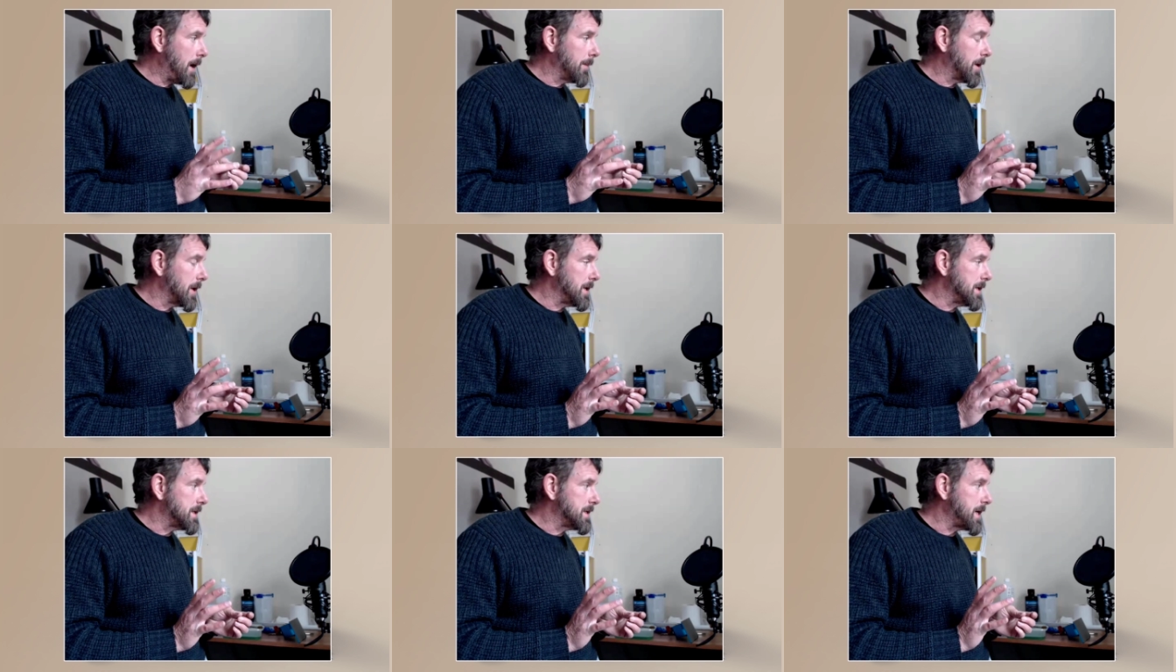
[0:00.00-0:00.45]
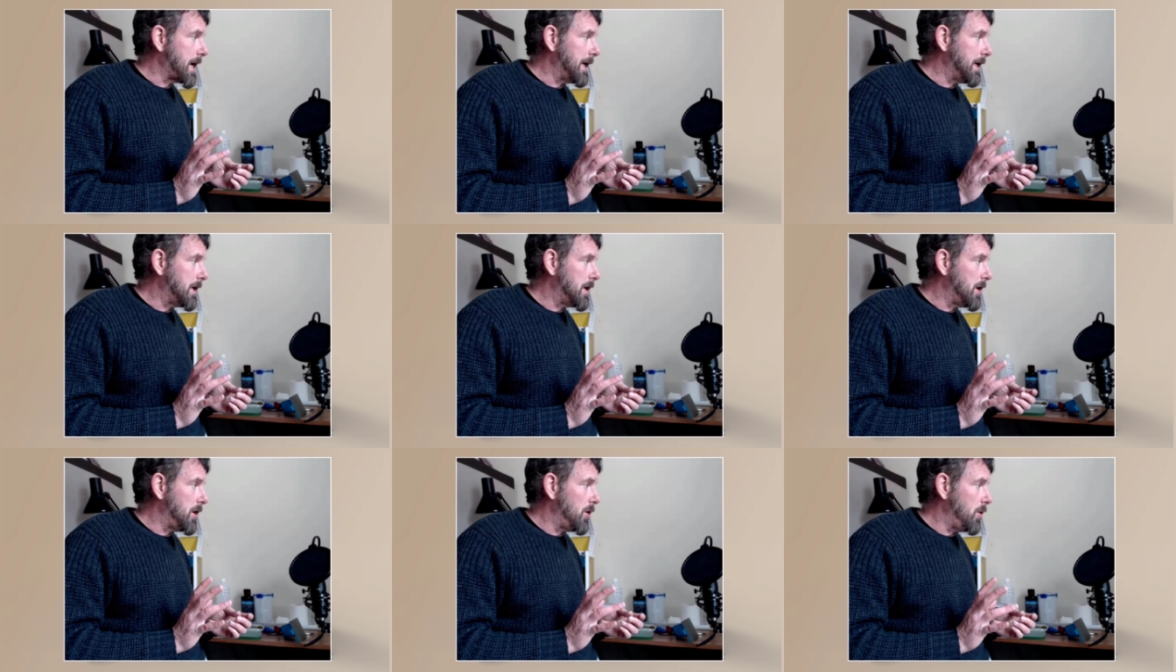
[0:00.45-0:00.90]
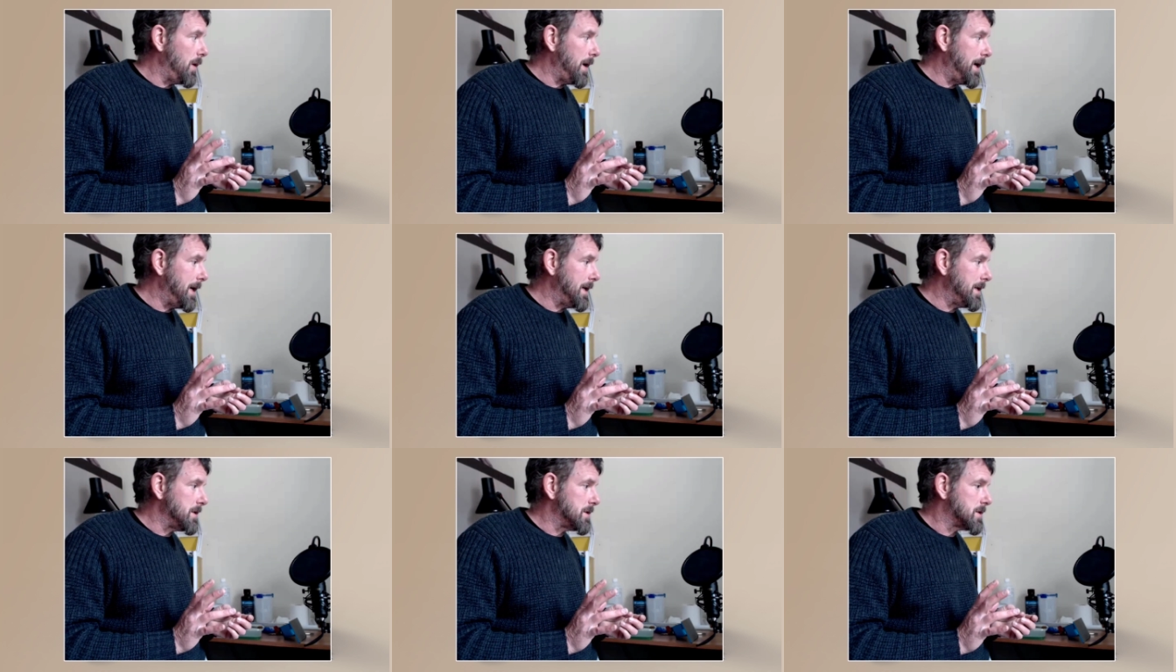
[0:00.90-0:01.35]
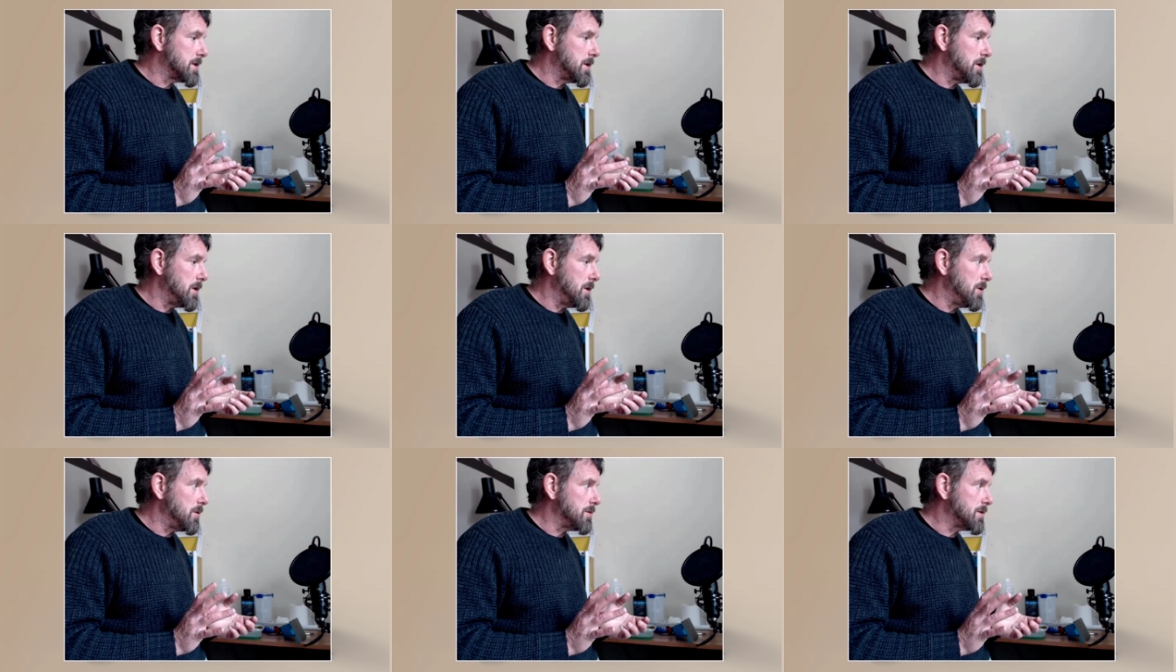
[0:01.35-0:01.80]
And then I'm going to take you
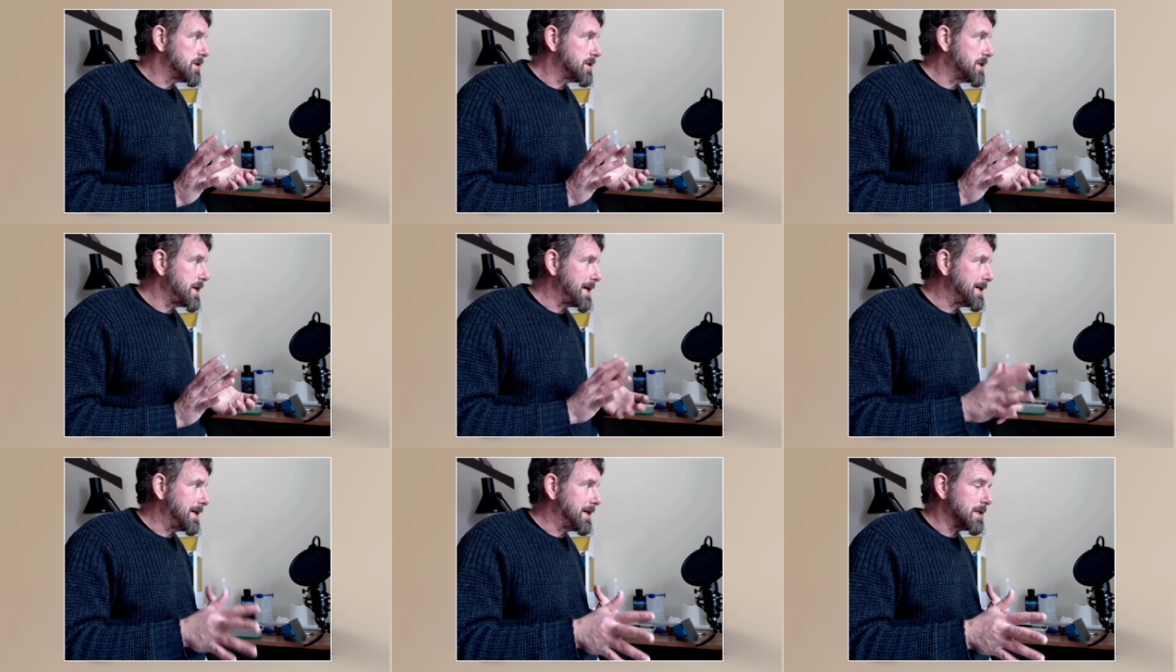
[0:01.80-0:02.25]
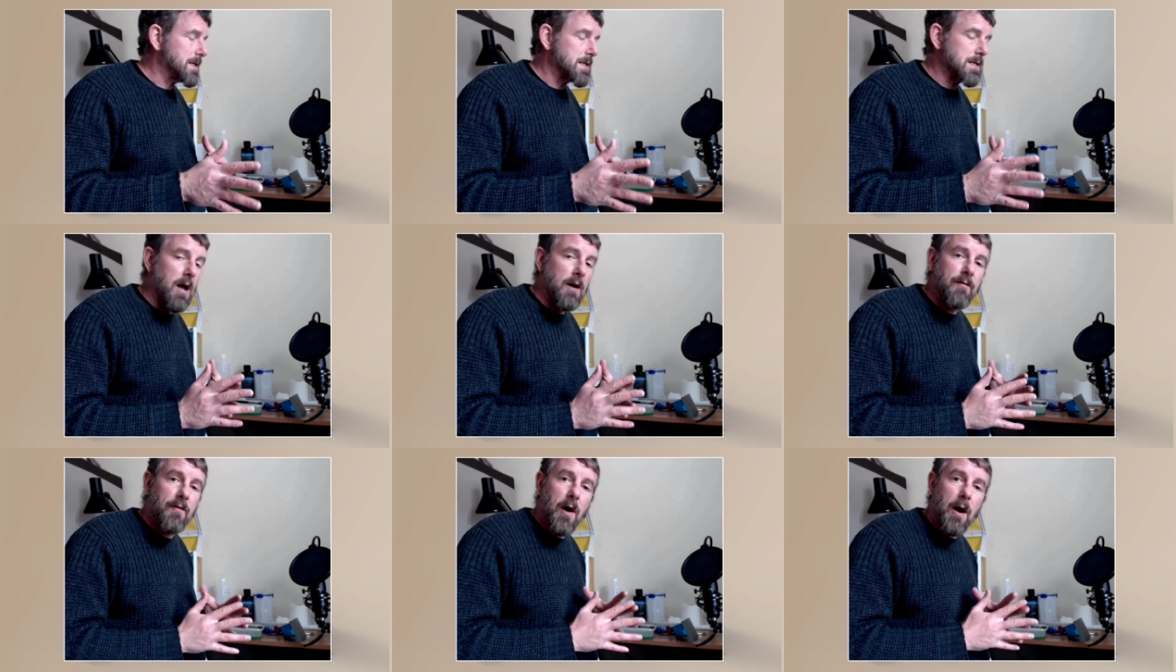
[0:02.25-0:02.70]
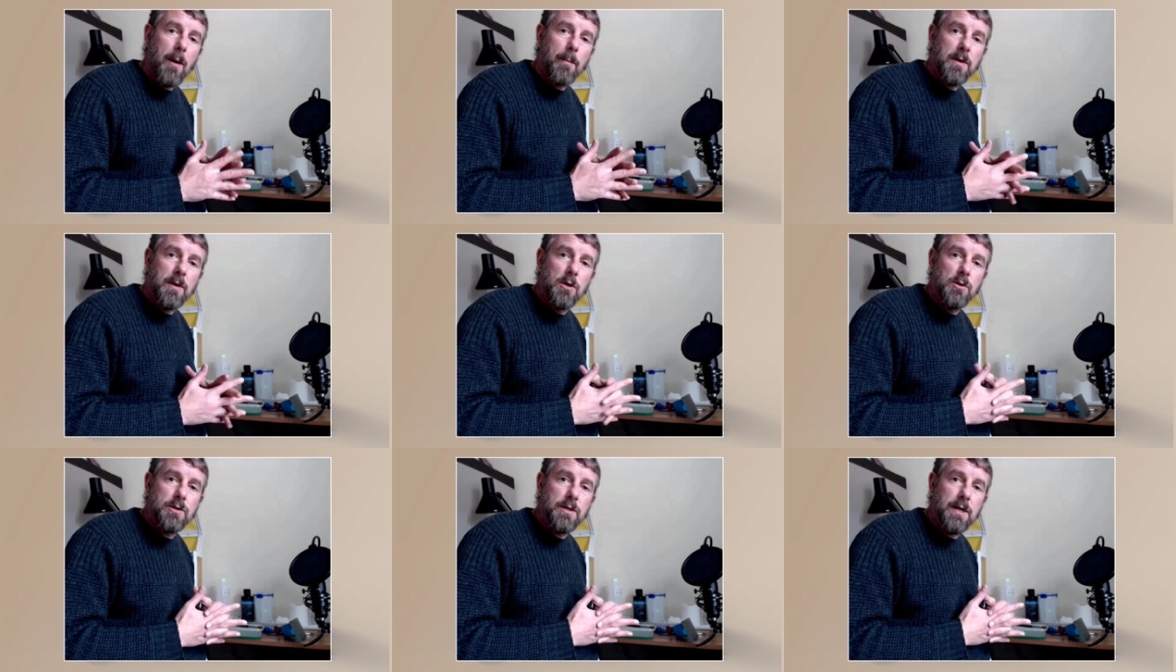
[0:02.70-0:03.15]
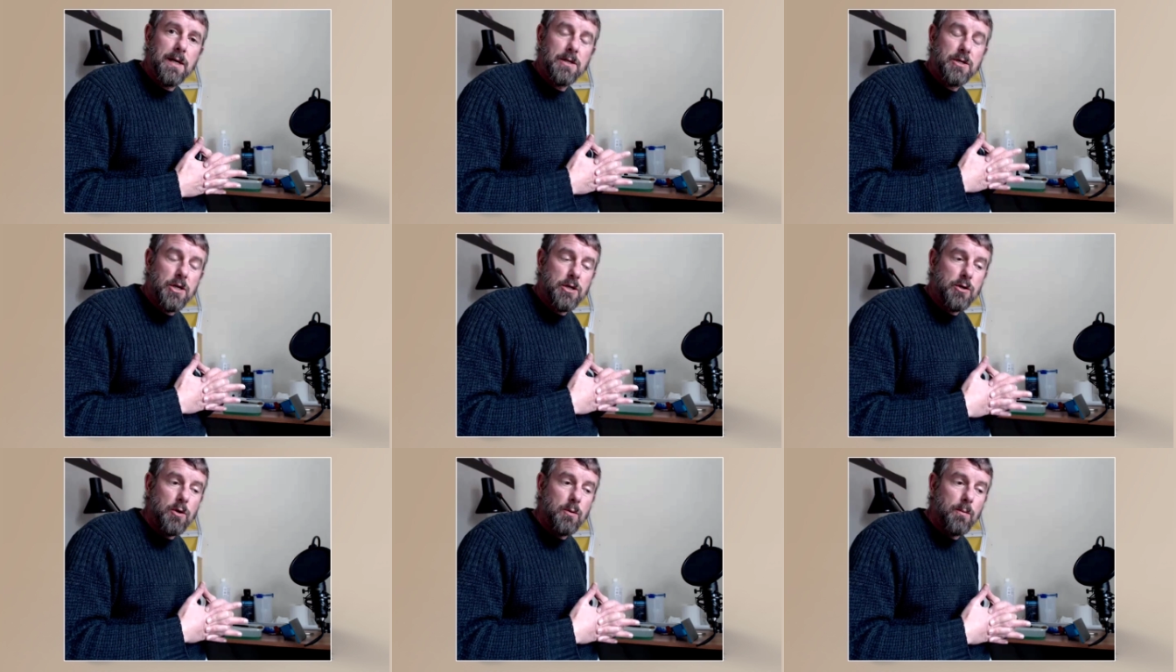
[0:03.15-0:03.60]
into setting stuff up
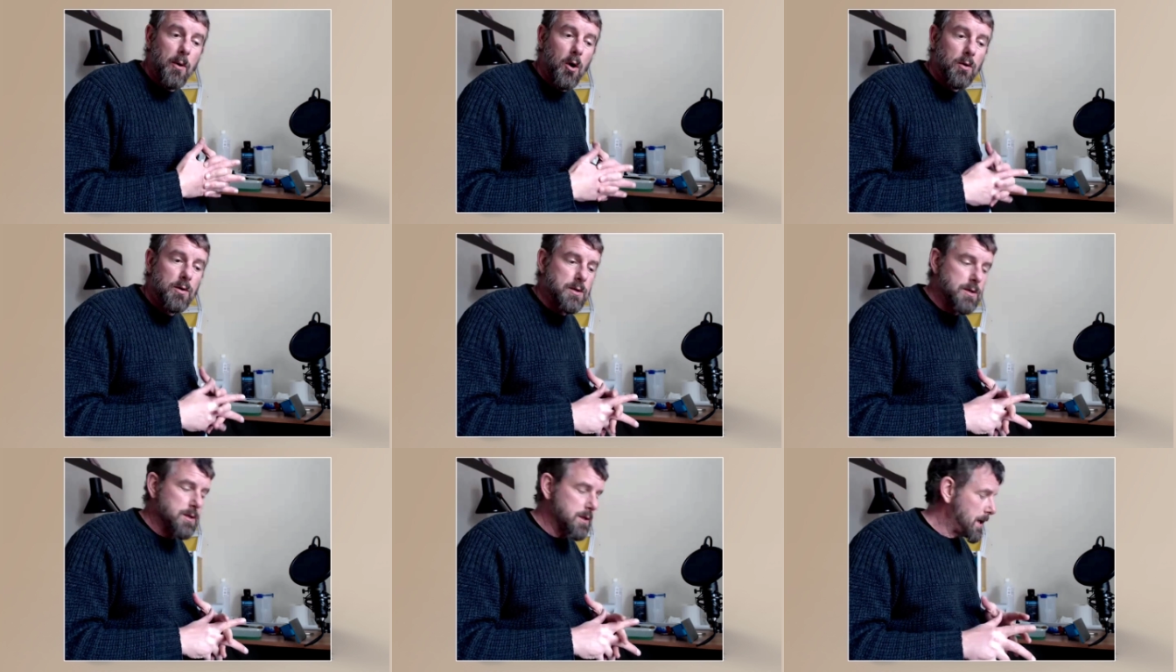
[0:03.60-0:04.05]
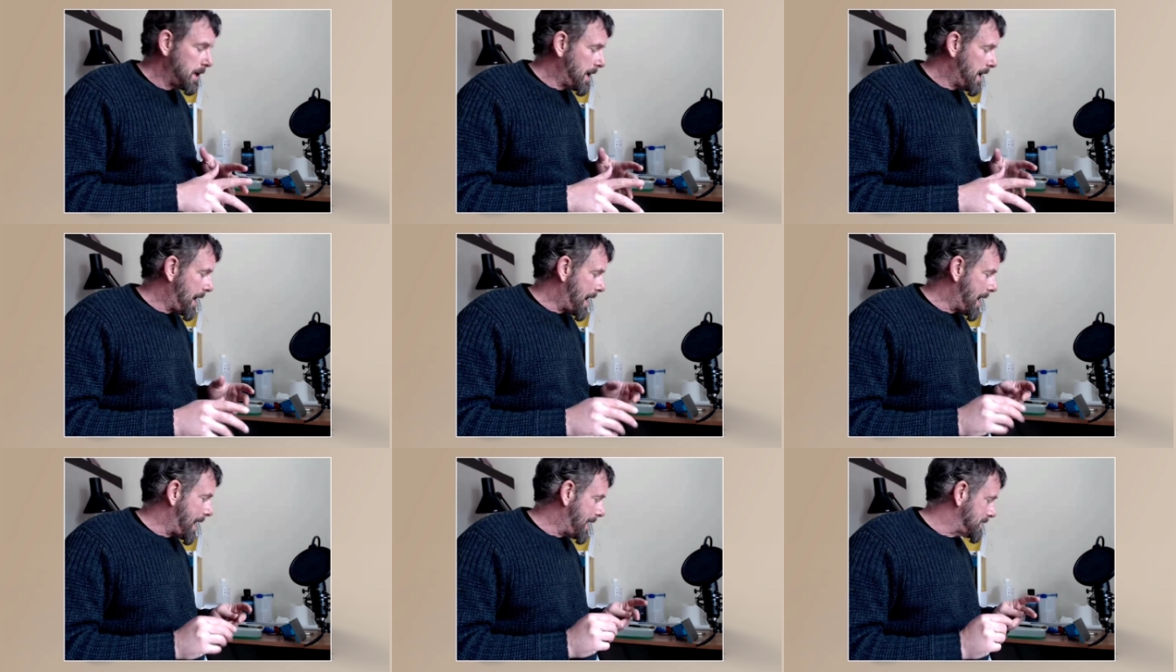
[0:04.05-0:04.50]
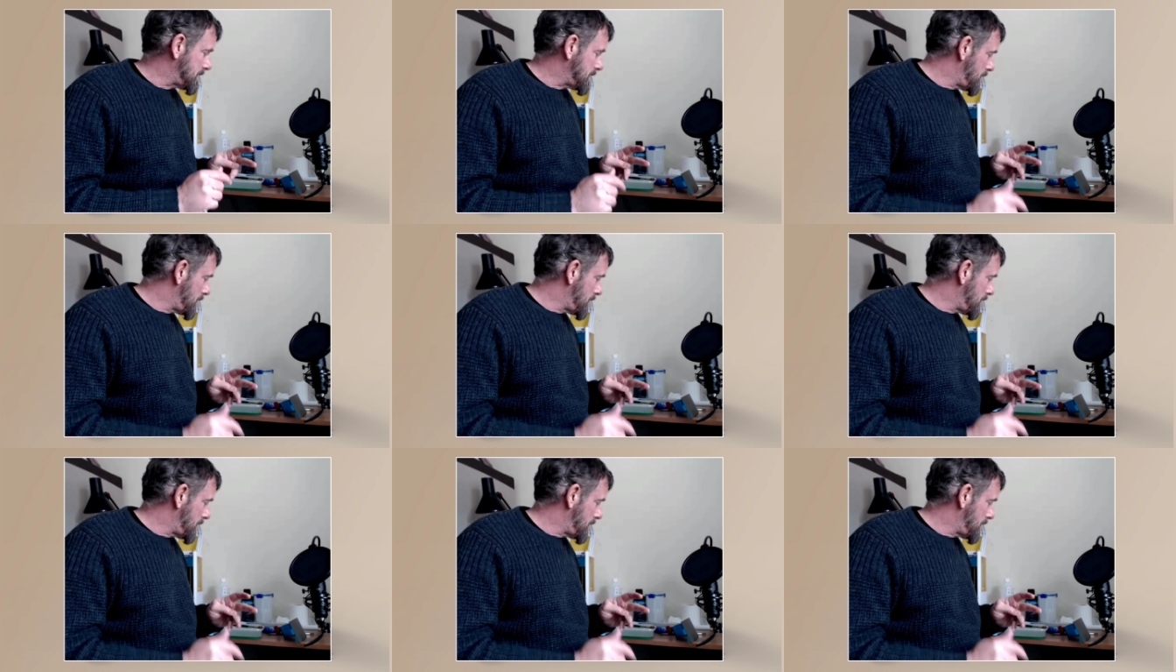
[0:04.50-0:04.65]
using Chitubox